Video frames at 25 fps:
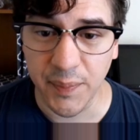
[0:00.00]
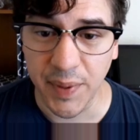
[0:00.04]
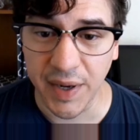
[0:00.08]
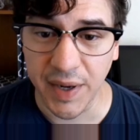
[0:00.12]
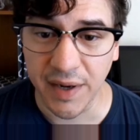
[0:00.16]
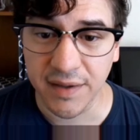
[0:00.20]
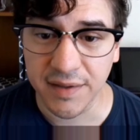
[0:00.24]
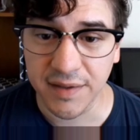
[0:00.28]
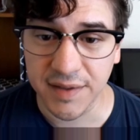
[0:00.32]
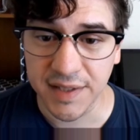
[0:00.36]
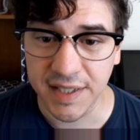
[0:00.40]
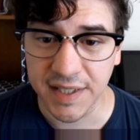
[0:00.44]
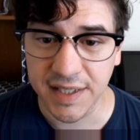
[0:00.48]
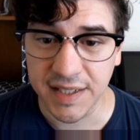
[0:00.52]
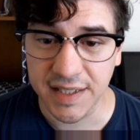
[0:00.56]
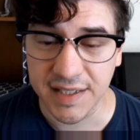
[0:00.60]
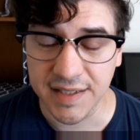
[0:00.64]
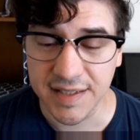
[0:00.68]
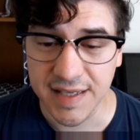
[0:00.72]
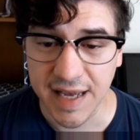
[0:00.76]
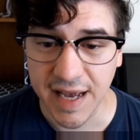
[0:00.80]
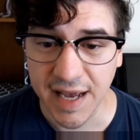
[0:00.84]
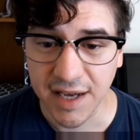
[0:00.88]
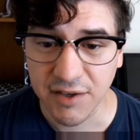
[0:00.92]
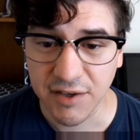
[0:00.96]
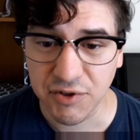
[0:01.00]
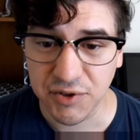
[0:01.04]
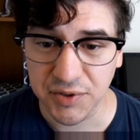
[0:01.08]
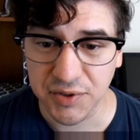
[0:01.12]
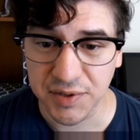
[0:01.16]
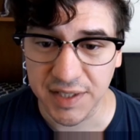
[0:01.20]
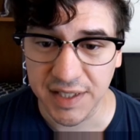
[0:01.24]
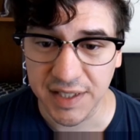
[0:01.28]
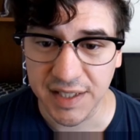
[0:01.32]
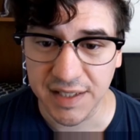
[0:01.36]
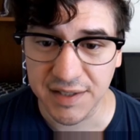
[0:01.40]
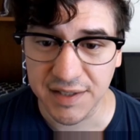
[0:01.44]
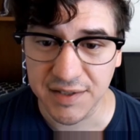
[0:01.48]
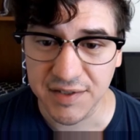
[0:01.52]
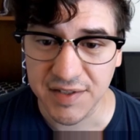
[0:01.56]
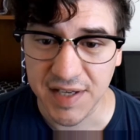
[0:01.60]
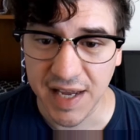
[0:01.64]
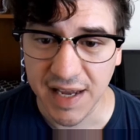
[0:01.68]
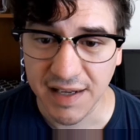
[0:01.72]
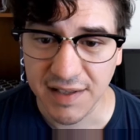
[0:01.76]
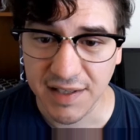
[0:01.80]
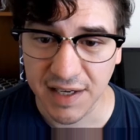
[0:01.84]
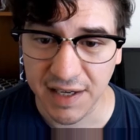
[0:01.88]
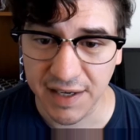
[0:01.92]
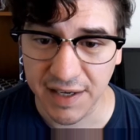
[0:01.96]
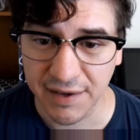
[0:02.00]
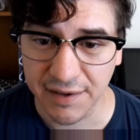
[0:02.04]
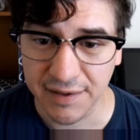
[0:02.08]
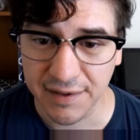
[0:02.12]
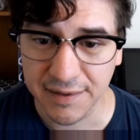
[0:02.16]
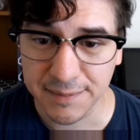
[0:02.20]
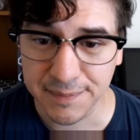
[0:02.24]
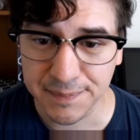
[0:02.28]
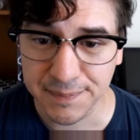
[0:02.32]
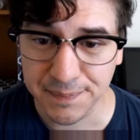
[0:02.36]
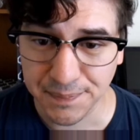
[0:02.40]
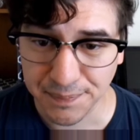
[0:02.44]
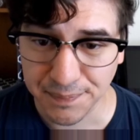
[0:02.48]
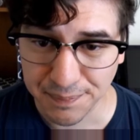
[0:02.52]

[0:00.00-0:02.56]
Apparently, it's actually a satire